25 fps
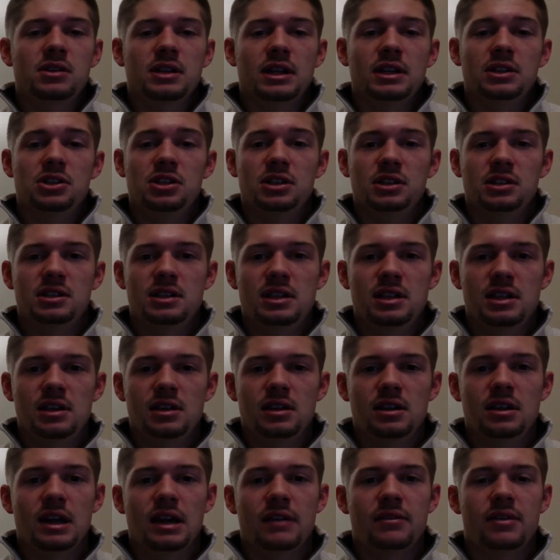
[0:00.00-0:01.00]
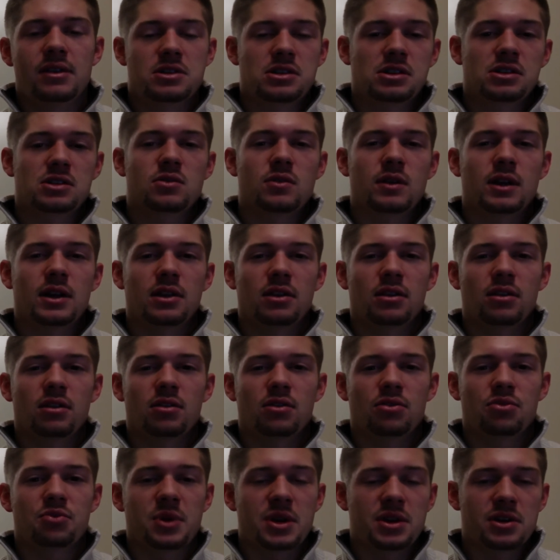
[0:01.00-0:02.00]
I just did, I've actually squatted
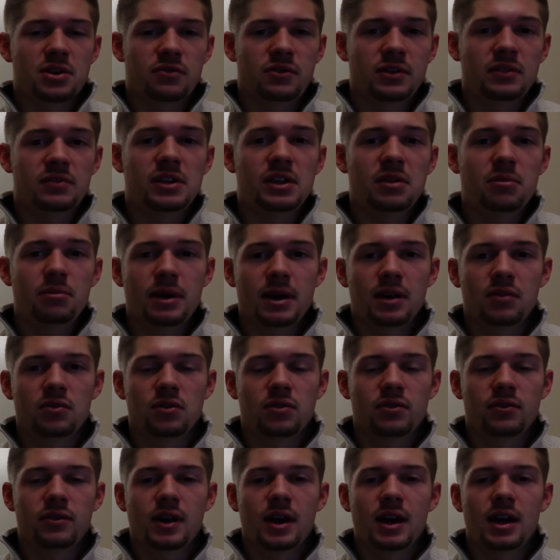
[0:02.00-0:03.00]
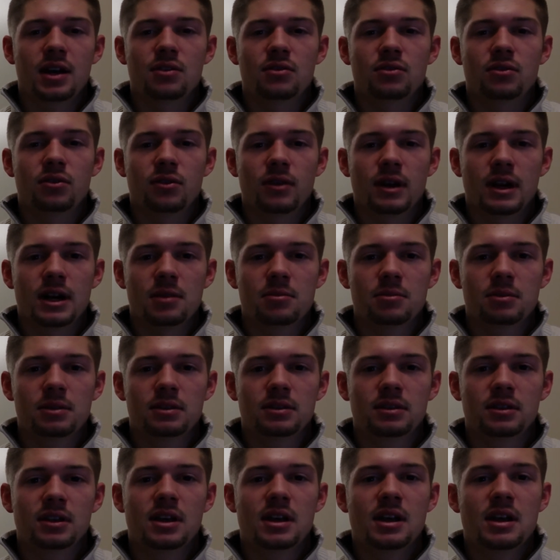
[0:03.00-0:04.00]
315 pounds for 5
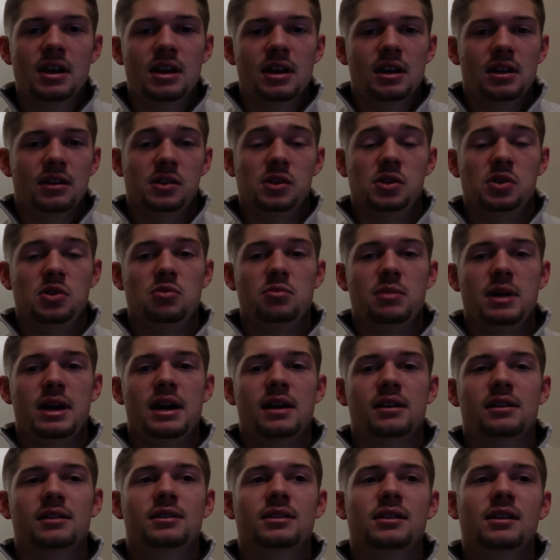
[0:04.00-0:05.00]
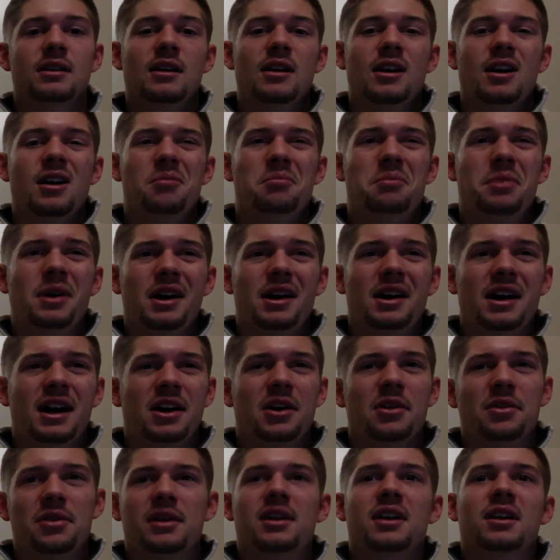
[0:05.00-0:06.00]
reps. It's a new max, but I
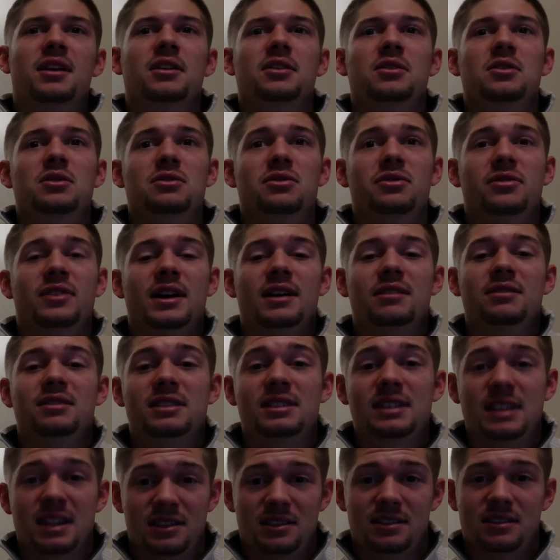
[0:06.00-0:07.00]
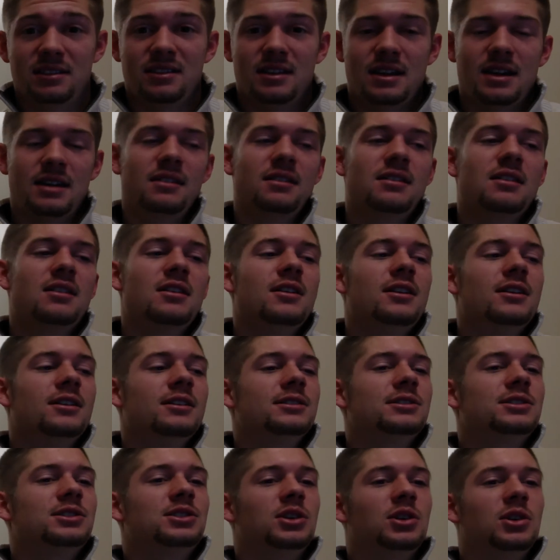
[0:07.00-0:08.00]
don't think I could do 5 sets of that.
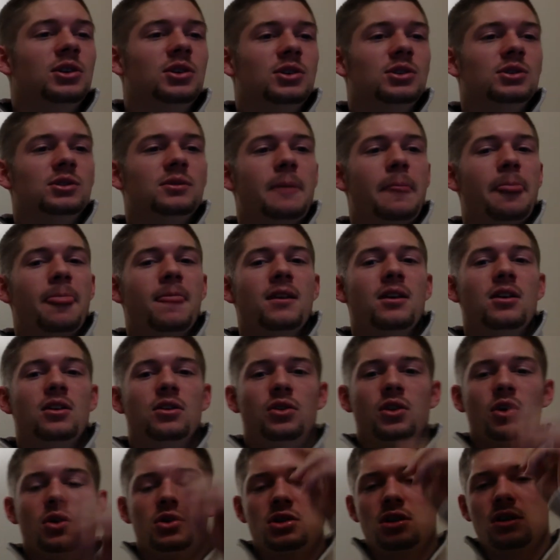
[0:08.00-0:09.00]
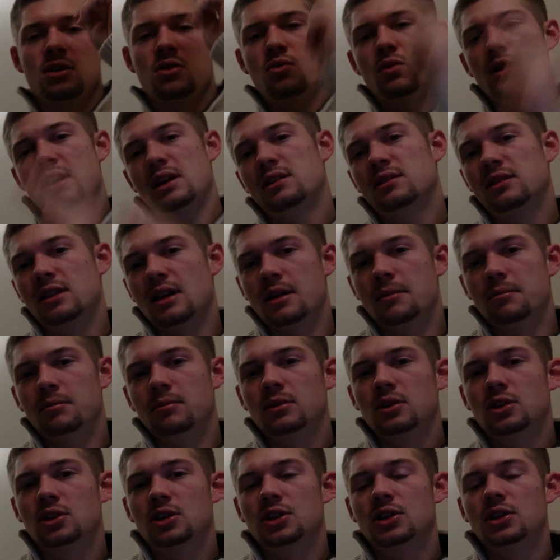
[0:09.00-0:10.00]
So those are the weights I'm
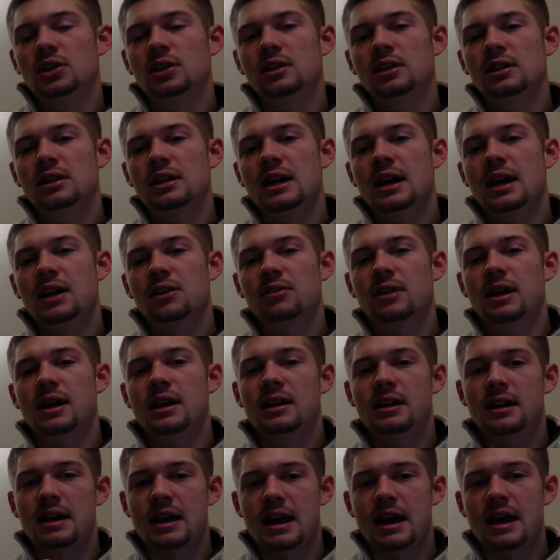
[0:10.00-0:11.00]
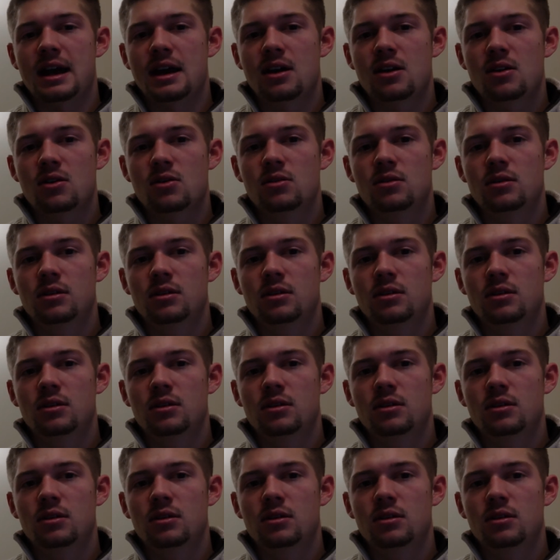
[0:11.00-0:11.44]
currently at right now